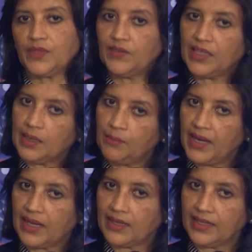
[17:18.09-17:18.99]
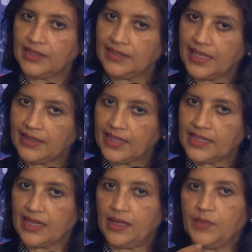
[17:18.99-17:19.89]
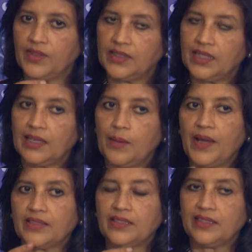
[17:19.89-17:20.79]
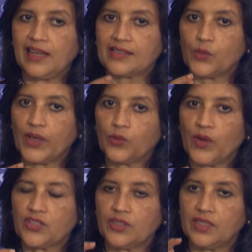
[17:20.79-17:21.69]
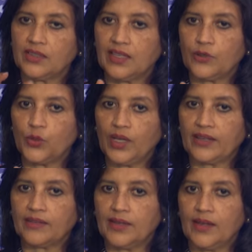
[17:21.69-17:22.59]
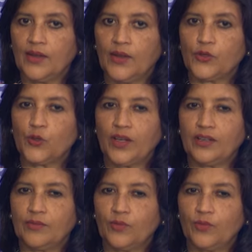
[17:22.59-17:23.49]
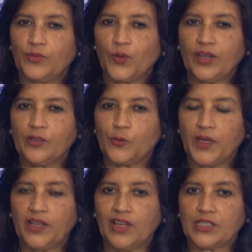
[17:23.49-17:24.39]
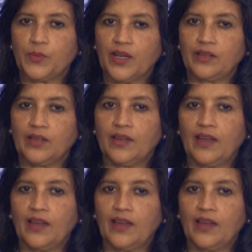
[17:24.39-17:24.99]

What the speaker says: They will come back. Like they'll take their time and then they'll come back. Then they'll ask one question. Then they'll do like 200 rupee investment.